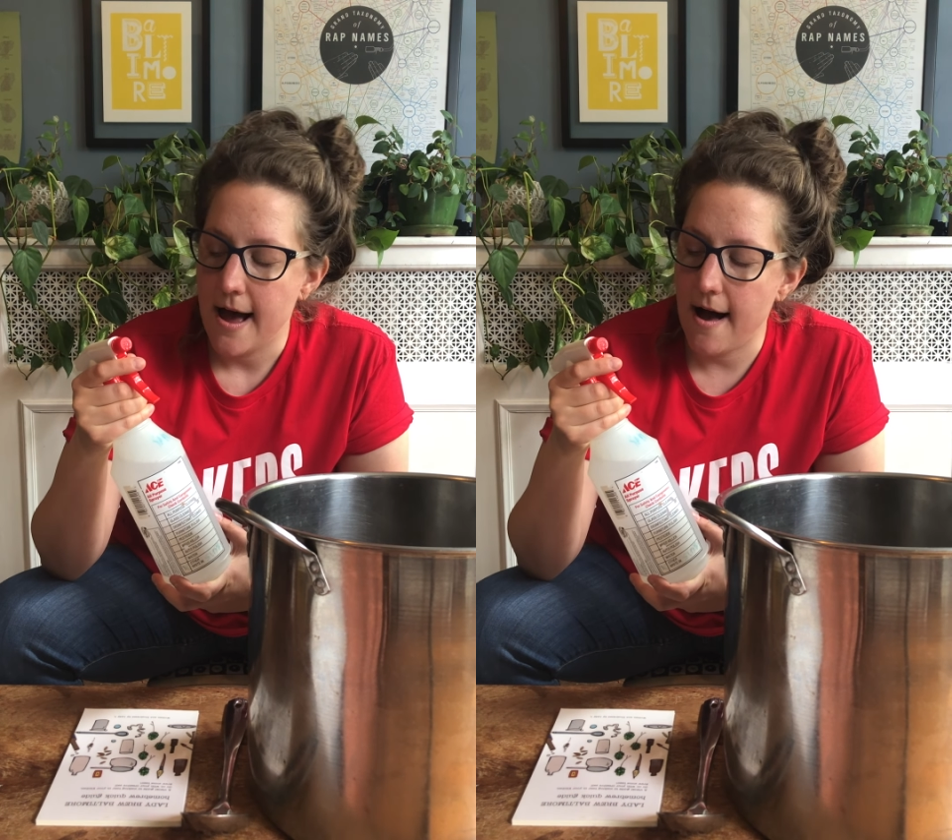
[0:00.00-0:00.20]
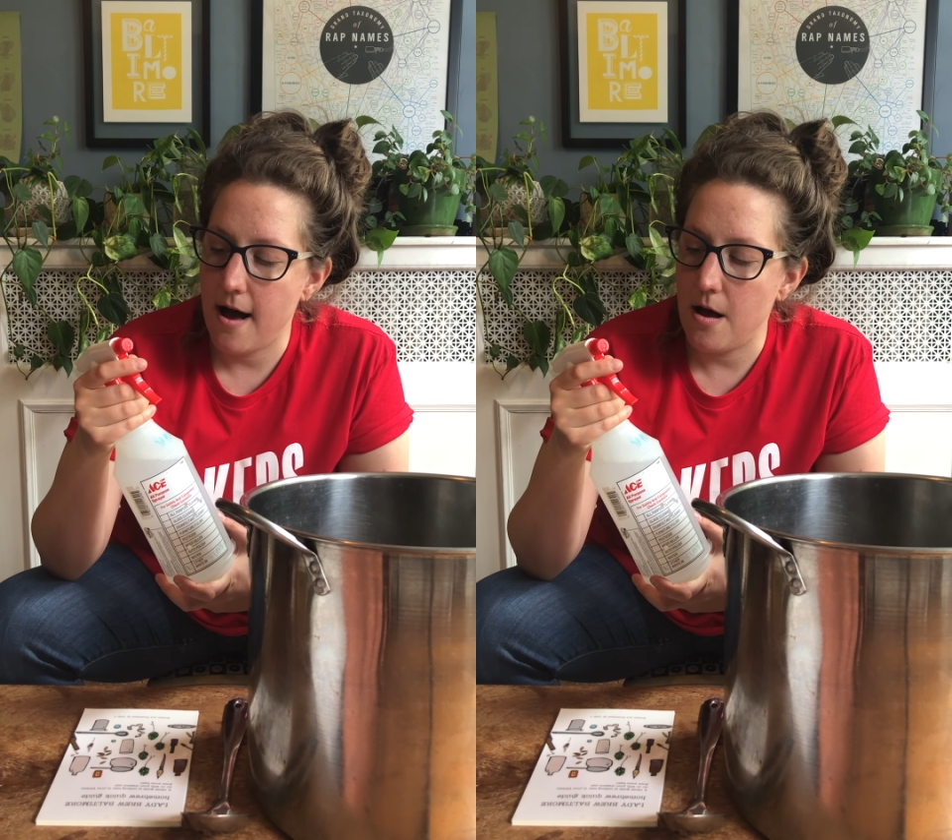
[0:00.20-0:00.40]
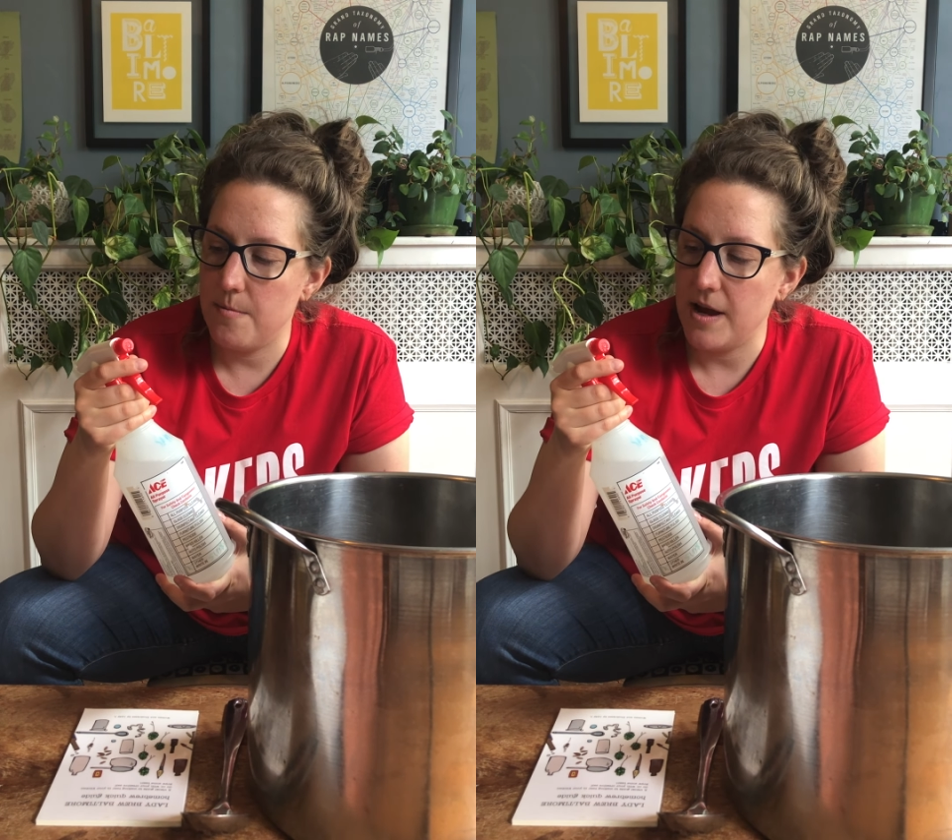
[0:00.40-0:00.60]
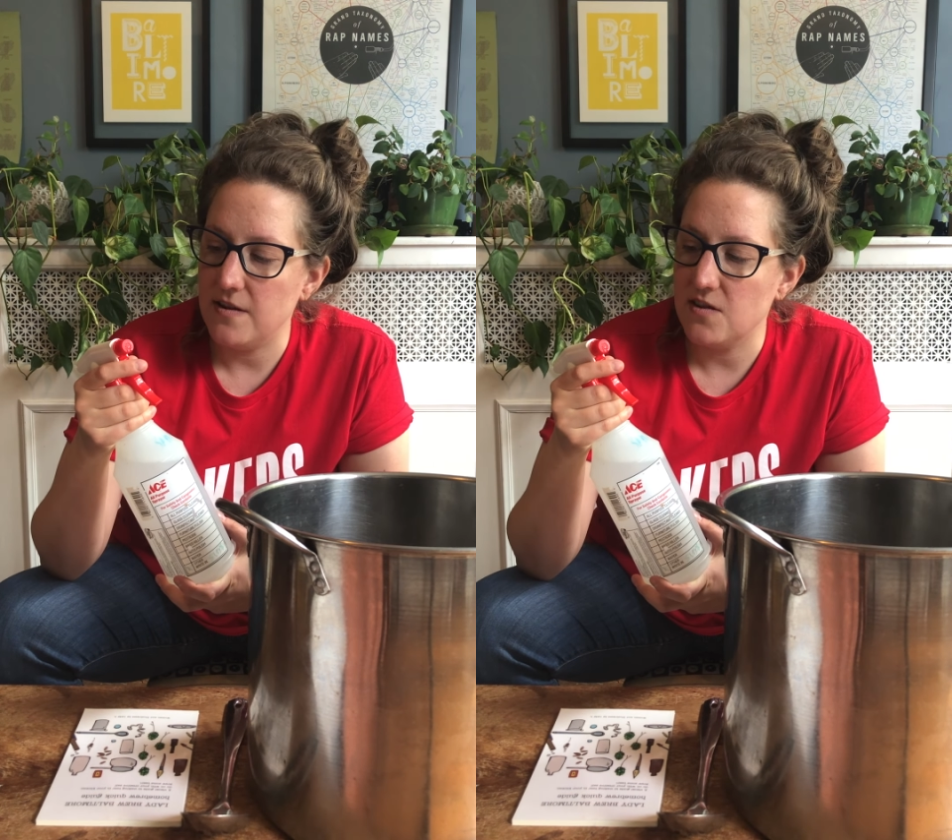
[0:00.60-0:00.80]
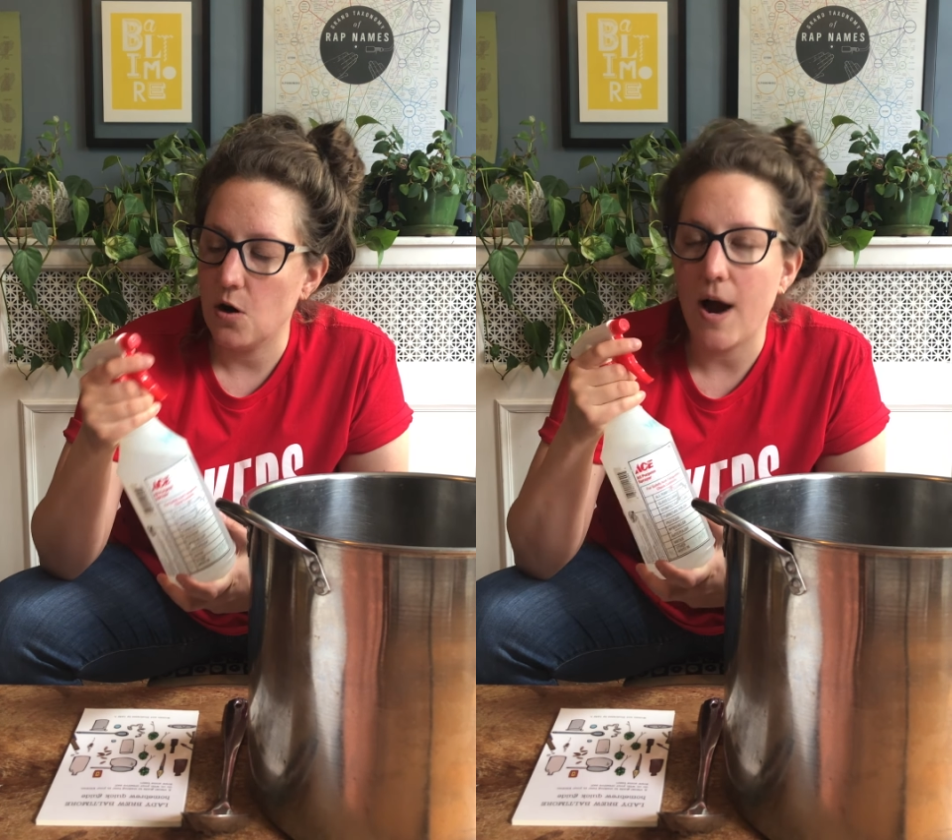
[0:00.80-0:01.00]

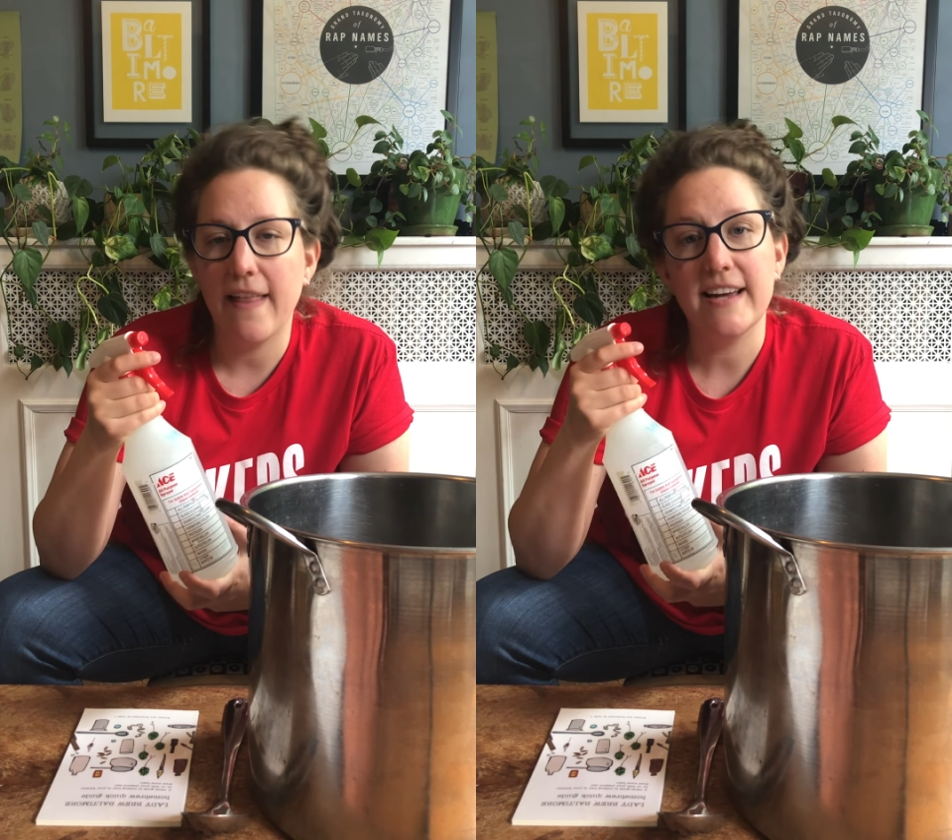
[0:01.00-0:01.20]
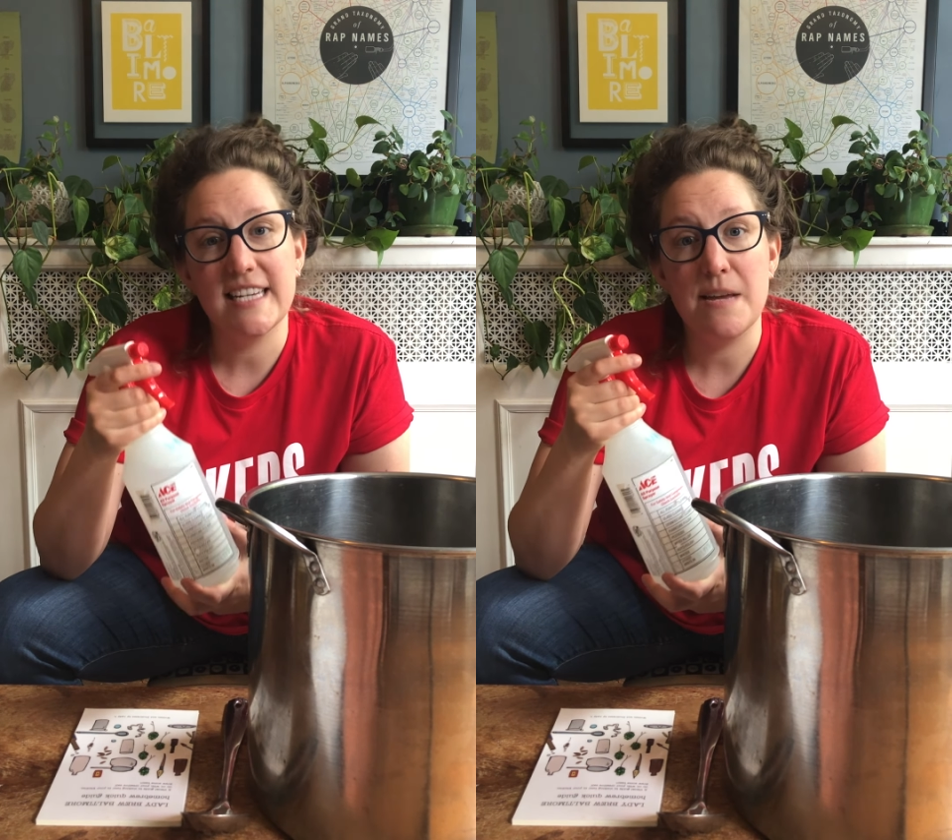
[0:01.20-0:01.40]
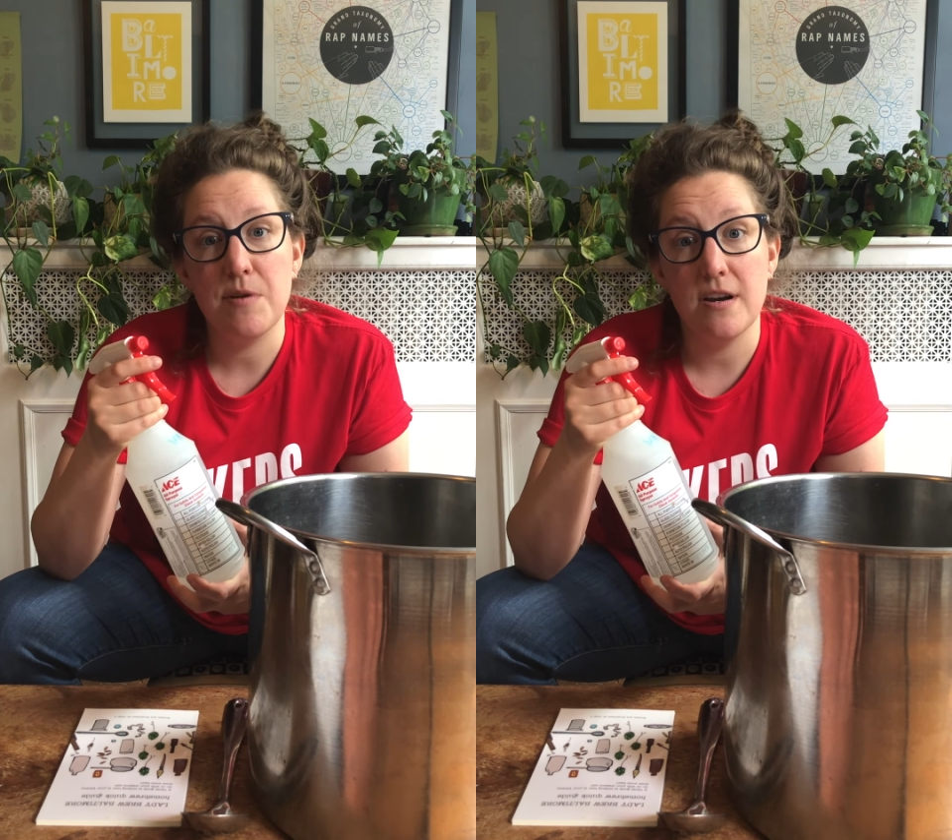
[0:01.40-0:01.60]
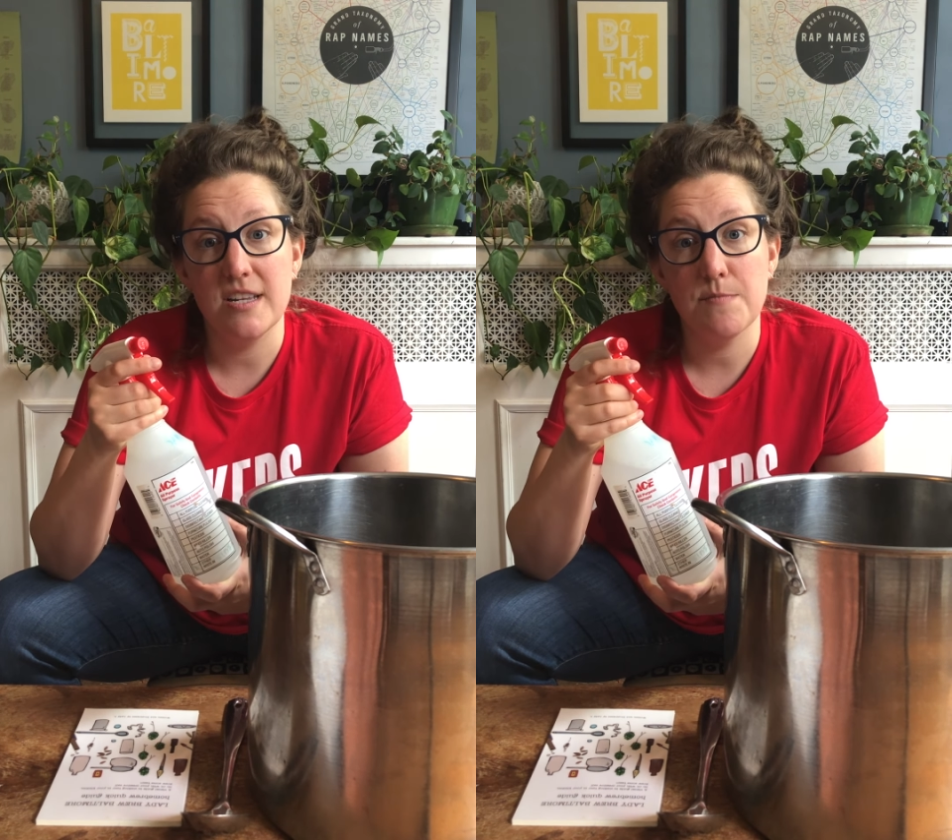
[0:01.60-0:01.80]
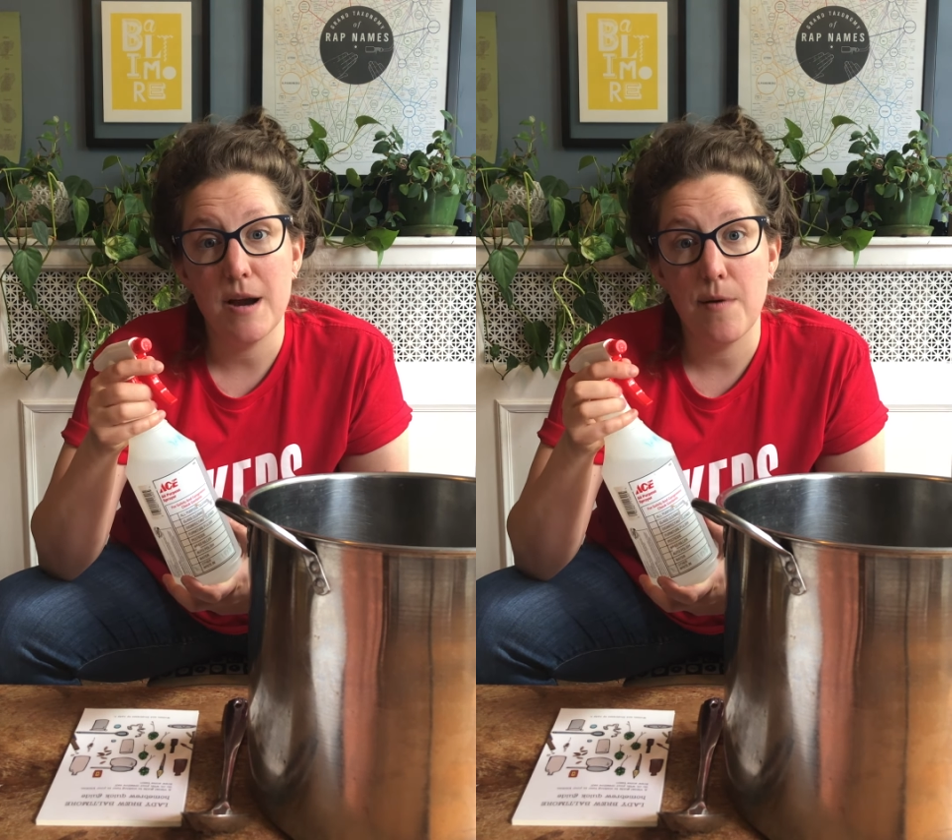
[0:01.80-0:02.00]
And so I like to keep it in a spray